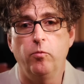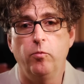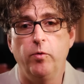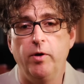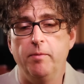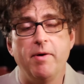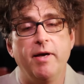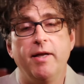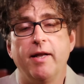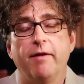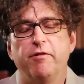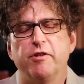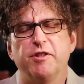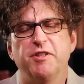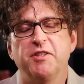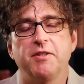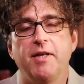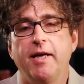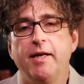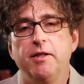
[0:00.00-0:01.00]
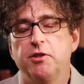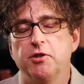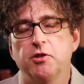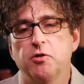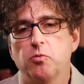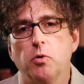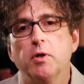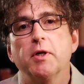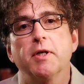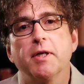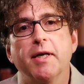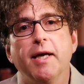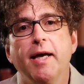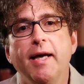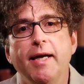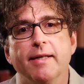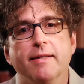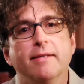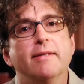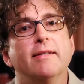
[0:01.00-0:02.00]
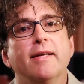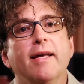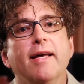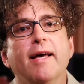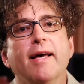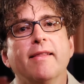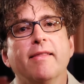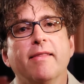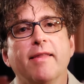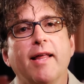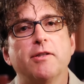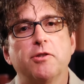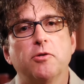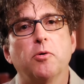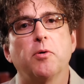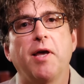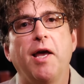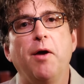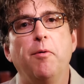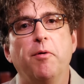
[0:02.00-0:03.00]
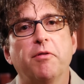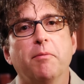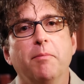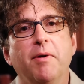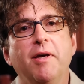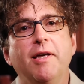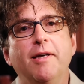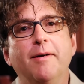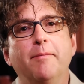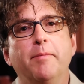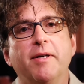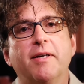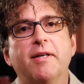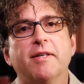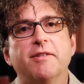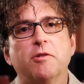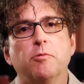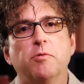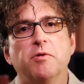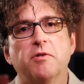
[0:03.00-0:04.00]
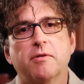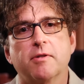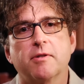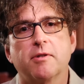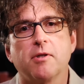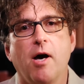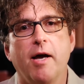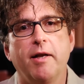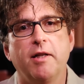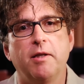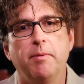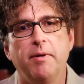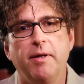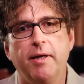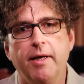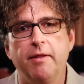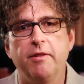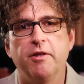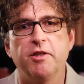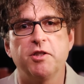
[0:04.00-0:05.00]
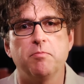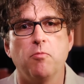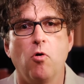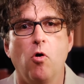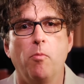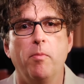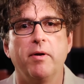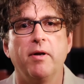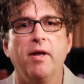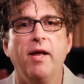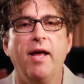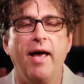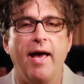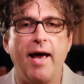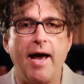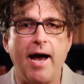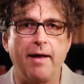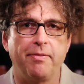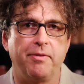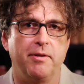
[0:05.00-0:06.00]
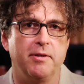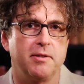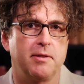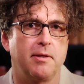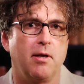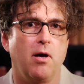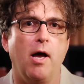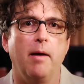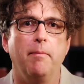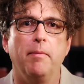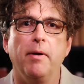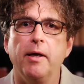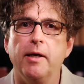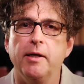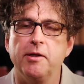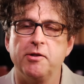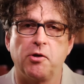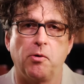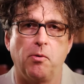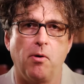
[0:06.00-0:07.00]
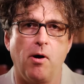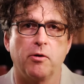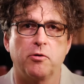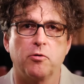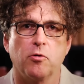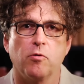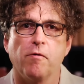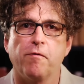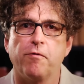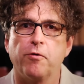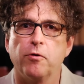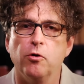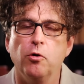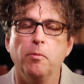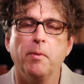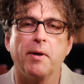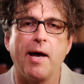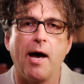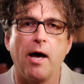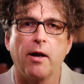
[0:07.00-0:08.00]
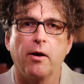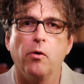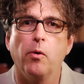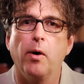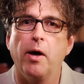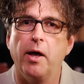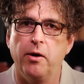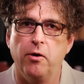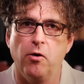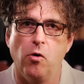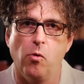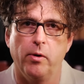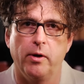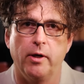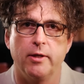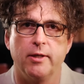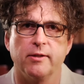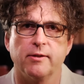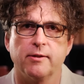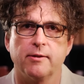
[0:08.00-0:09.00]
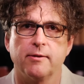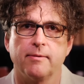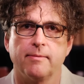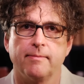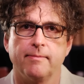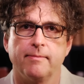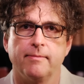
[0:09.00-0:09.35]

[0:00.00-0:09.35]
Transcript: We may never stage this work again and that's okay with me because it was designed to be in this moment, at this time, in Toronto, for Luminato and nowhere else.